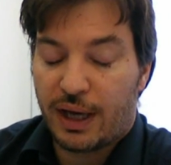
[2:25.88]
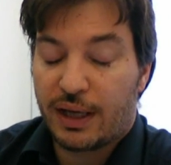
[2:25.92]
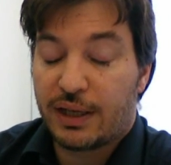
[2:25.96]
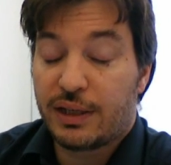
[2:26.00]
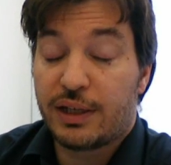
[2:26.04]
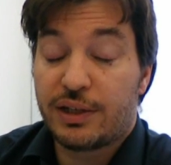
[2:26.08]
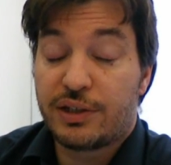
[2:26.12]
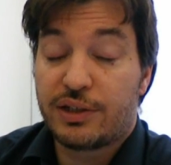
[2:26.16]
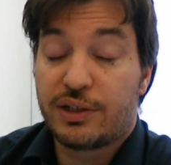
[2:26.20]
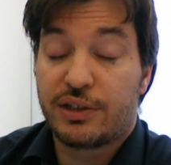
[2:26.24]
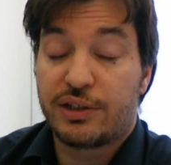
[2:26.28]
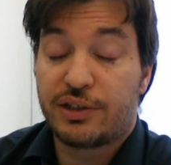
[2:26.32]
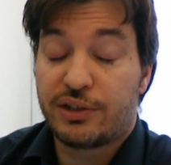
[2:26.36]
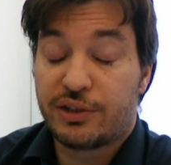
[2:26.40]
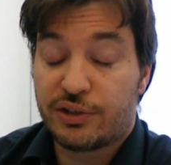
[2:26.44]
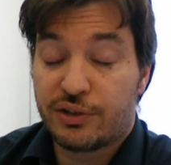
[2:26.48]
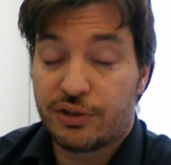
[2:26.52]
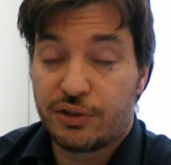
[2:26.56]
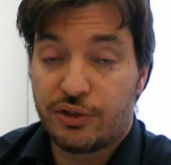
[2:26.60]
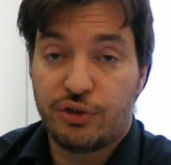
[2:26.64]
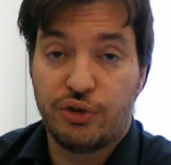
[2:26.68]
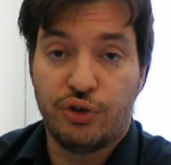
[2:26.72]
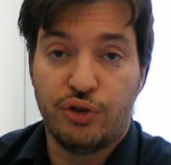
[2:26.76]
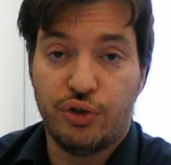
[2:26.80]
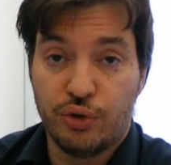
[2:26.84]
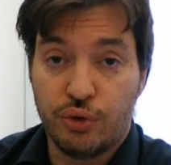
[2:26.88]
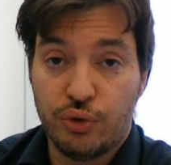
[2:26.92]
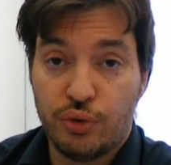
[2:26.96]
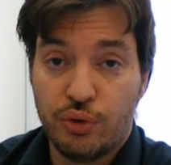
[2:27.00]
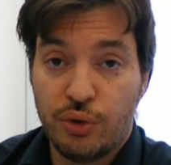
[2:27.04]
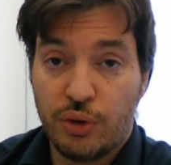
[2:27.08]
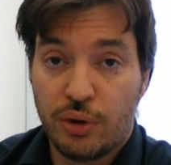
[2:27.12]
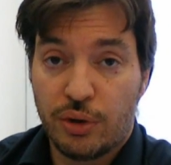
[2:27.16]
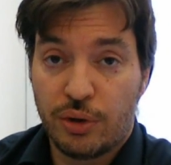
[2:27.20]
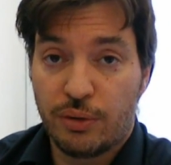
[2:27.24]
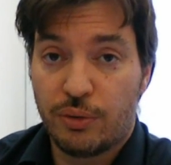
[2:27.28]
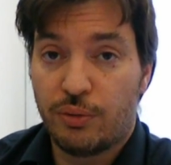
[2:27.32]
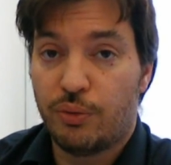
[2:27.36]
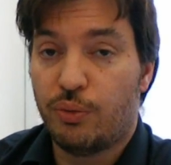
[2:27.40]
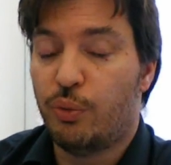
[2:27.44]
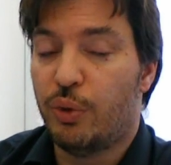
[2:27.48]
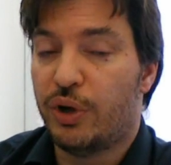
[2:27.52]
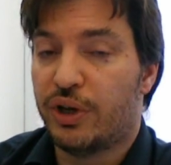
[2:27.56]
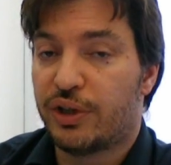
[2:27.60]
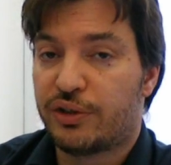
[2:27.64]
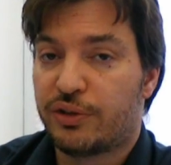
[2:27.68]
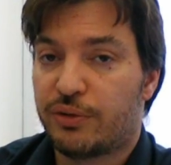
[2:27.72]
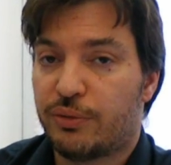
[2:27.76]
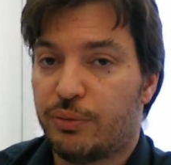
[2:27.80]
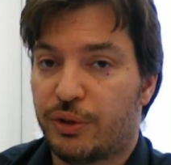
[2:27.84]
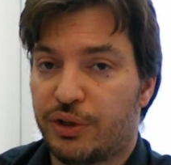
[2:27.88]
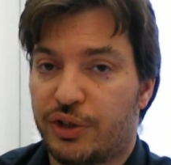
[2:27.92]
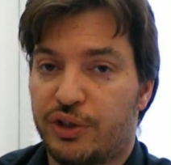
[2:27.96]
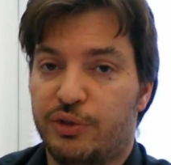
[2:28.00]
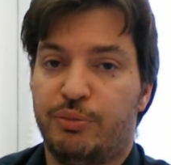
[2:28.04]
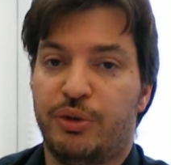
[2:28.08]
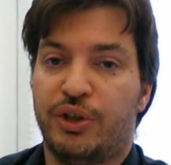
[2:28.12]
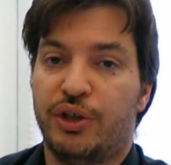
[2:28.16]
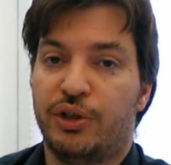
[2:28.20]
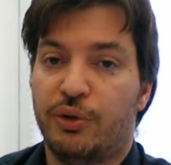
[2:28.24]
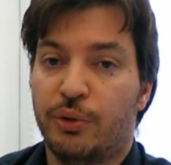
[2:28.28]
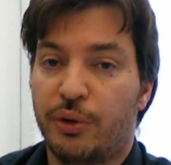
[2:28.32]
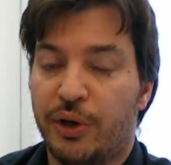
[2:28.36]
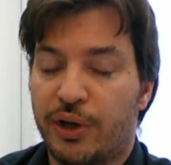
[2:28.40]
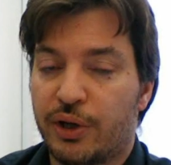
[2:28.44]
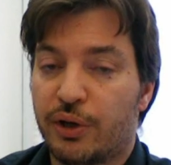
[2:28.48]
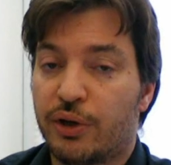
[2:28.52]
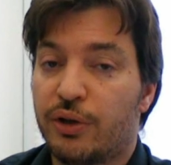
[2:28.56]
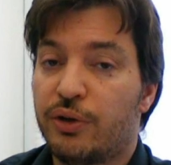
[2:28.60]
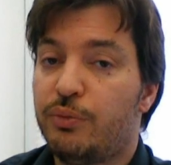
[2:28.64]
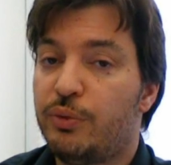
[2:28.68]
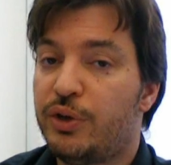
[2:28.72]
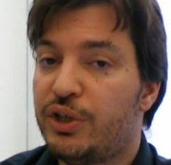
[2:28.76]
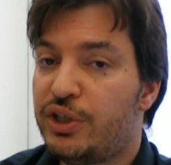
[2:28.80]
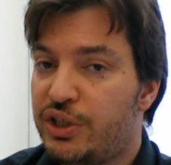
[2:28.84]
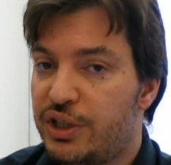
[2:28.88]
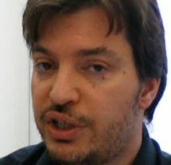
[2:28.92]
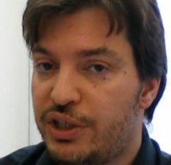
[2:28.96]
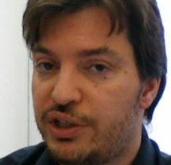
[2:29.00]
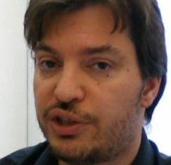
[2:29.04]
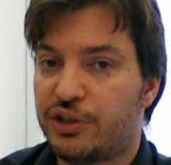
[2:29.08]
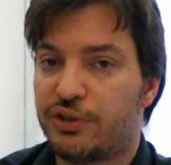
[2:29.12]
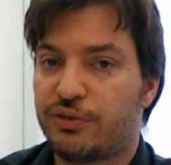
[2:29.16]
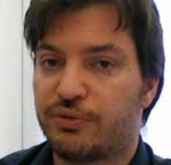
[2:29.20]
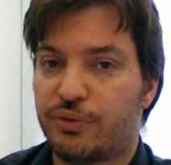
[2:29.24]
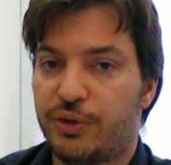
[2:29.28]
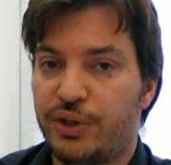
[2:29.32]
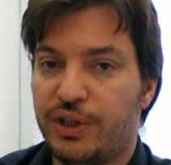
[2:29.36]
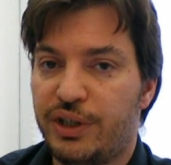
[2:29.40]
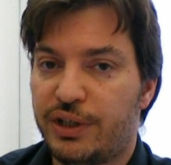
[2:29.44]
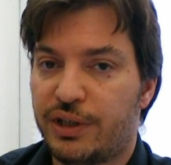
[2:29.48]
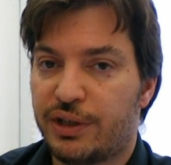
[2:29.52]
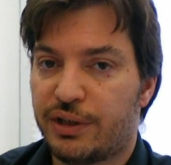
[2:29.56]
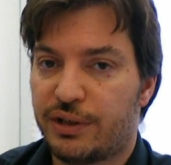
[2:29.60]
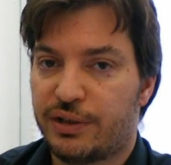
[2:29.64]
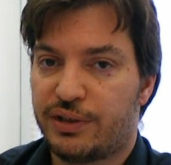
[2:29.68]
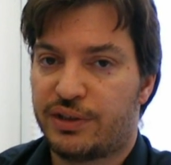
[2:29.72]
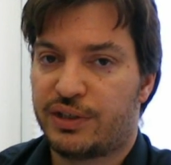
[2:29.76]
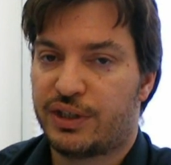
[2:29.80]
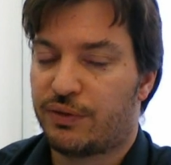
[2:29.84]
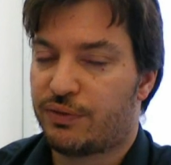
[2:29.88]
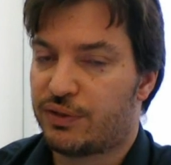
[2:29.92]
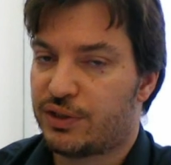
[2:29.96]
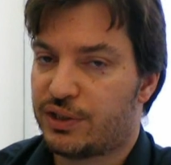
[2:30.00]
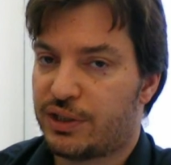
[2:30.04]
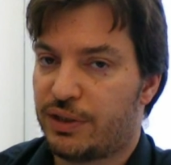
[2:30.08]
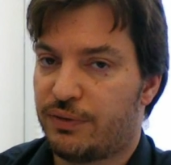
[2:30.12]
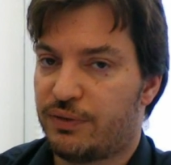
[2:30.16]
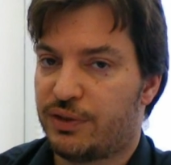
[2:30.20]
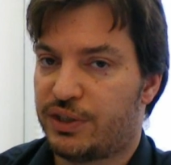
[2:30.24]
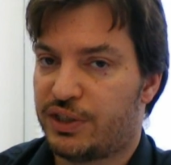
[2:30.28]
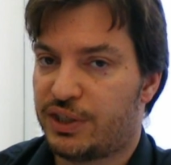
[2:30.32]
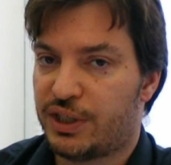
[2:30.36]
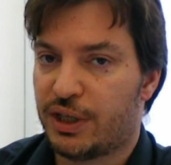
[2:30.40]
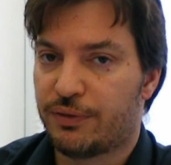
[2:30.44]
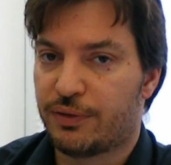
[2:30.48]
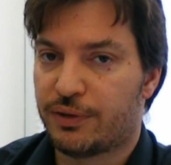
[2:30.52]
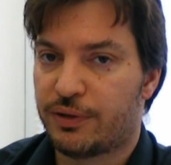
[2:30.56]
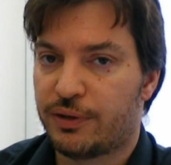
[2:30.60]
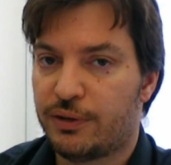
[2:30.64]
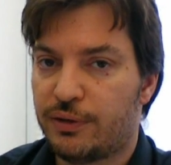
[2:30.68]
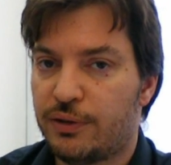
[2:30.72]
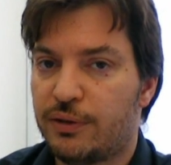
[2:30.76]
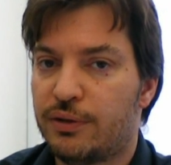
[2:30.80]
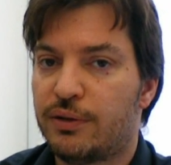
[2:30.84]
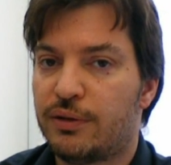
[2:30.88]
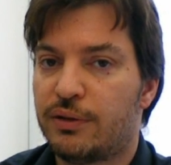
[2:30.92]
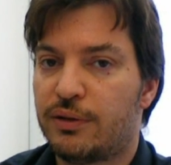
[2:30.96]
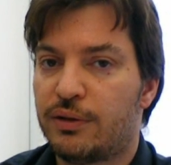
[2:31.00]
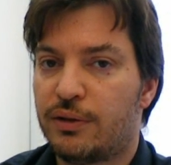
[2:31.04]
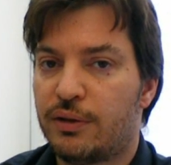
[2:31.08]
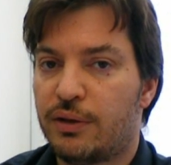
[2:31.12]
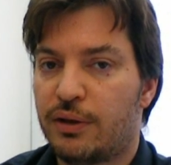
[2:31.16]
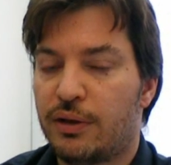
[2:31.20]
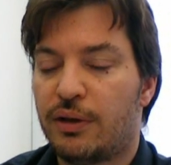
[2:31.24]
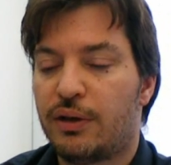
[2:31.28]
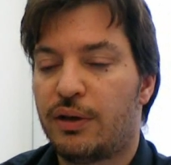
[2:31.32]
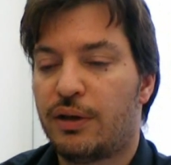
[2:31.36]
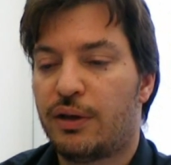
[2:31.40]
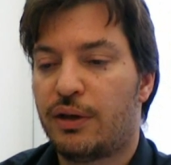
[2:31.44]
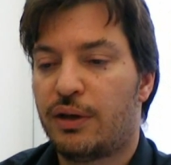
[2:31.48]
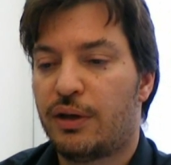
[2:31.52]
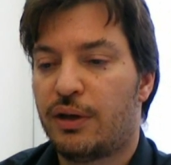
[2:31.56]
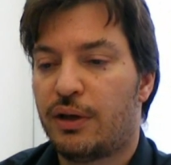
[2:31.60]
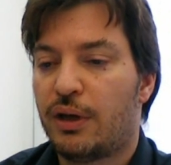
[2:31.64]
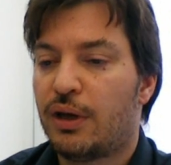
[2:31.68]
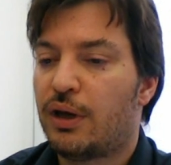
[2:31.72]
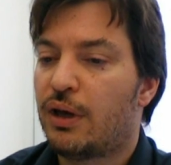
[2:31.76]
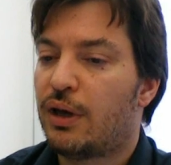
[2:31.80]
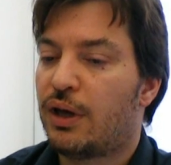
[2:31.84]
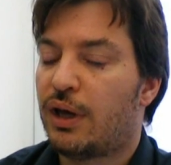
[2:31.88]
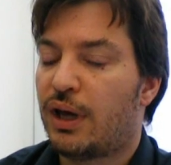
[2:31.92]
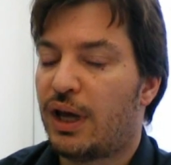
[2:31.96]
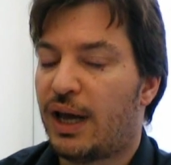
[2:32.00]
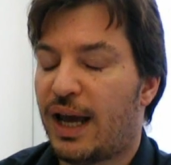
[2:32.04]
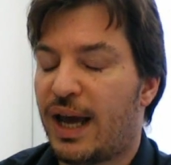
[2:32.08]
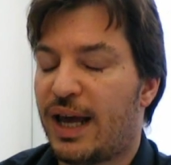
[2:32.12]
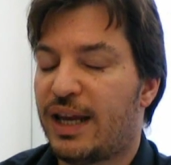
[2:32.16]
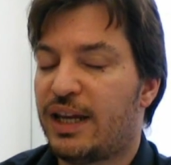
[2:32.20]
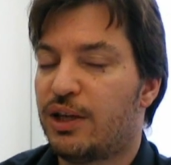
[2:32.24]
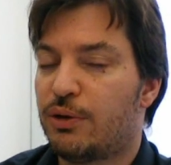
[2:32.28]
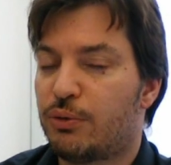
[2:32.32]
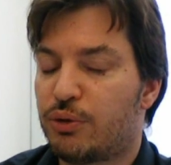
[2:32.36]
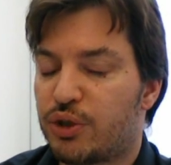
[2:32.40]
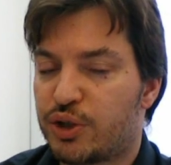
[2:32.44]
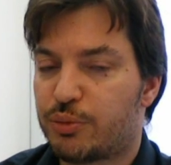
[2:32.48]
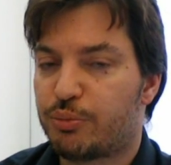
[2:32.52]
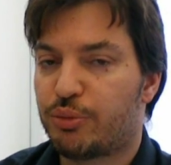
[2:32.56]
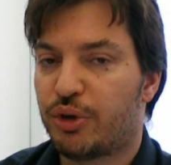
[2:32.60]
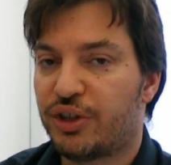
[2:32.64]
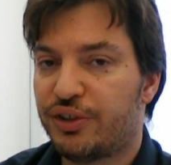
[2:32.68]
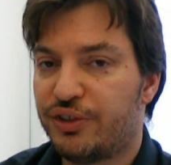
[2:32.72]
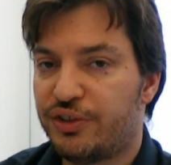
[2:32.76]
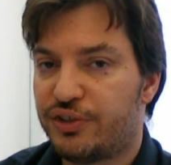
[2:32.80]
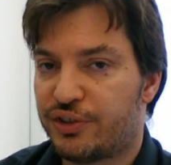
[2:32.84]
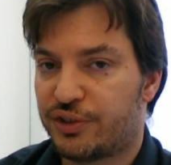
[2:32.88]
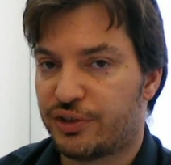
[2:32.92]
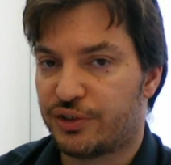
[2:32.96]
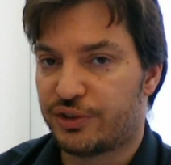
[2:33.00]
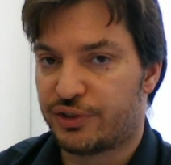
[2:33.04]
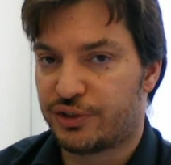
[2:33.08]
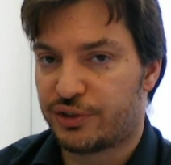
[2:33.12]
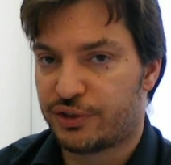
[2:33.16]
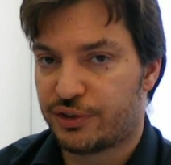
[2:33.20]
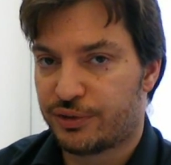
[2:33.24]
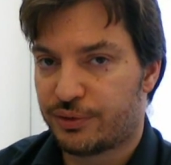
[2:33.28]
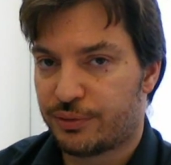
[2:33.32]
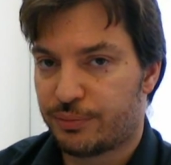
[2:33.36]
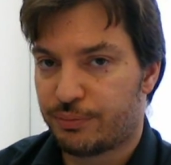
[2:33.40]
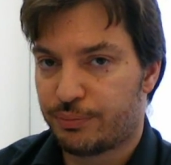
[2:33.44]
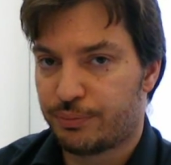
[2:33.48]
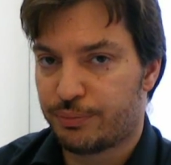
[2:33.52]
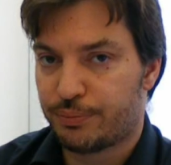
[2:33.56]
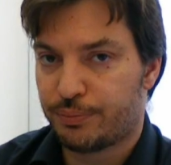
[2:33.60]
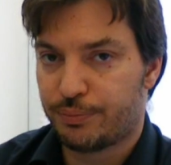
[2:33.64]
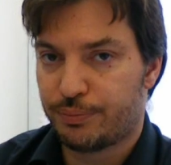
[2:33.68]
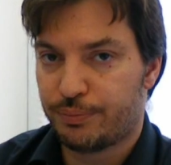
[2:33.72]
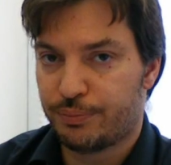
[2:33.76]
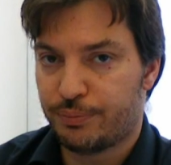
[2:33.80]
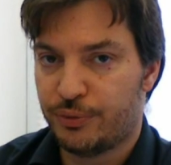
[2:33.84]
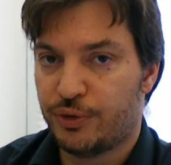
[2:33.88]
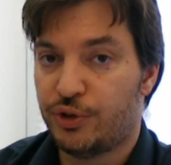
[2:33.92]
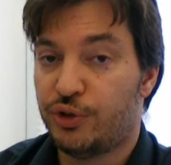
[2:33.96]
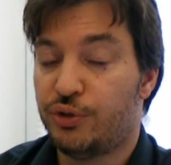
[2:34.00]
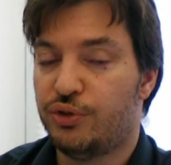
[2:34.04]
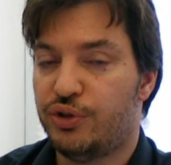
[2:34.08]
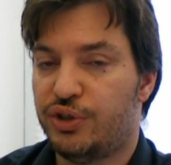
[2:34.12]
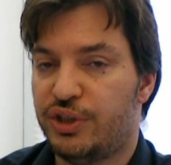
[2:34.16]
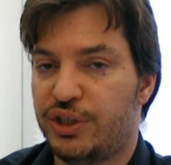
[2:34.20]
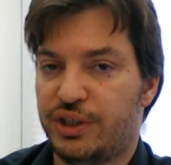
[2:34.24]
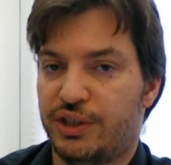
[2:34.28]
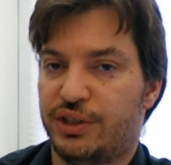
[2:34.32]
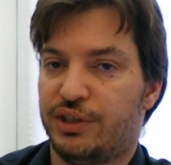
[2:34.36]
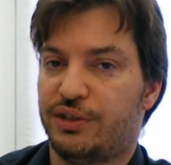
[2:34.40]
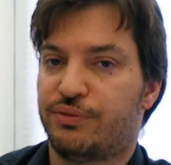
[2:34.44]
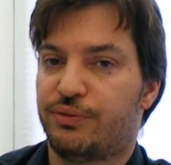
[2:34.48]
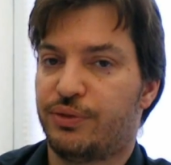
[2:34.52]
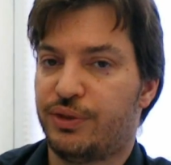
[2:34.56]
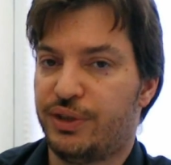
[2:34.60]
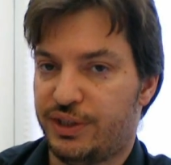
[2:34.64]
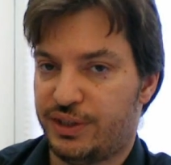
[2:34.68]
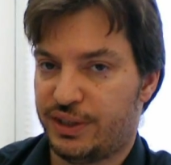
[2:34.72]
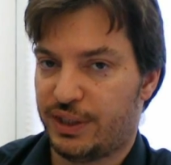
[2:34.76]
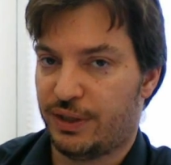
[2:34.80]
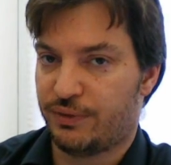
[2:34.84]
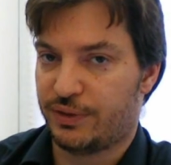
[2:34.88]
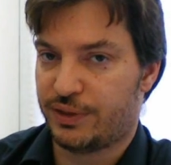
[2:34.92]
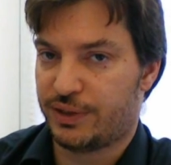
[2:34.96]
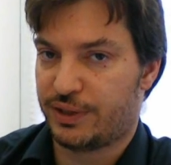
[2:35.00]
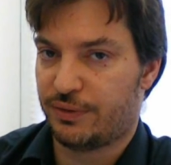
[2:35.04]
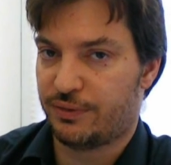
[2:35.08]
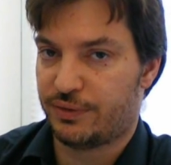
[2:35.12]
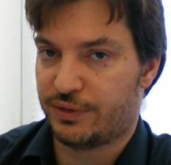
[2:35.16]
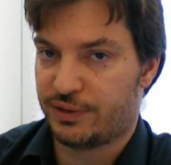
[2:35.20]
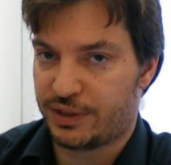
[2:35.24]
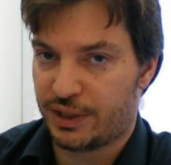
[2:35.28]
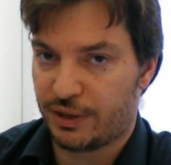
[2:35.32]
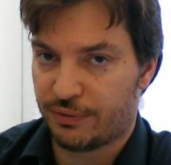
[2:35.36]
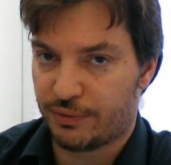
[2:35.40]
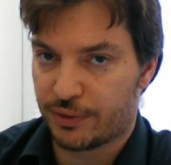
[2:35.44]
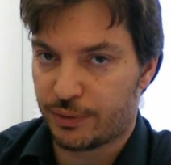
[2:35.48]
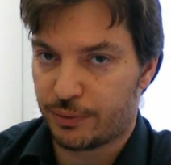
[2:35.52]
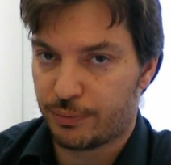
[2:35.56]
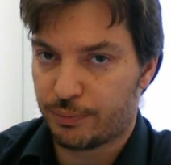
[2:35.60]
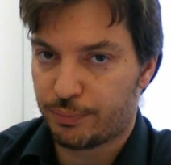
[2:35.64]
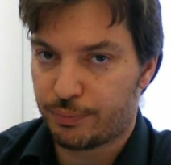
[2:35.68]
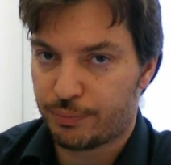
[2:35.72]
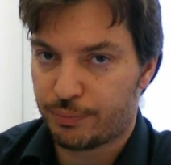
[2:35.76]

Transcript: And this is to do with what has been going on with Jesus Freak 777 and the responses to Jesus Freak 777.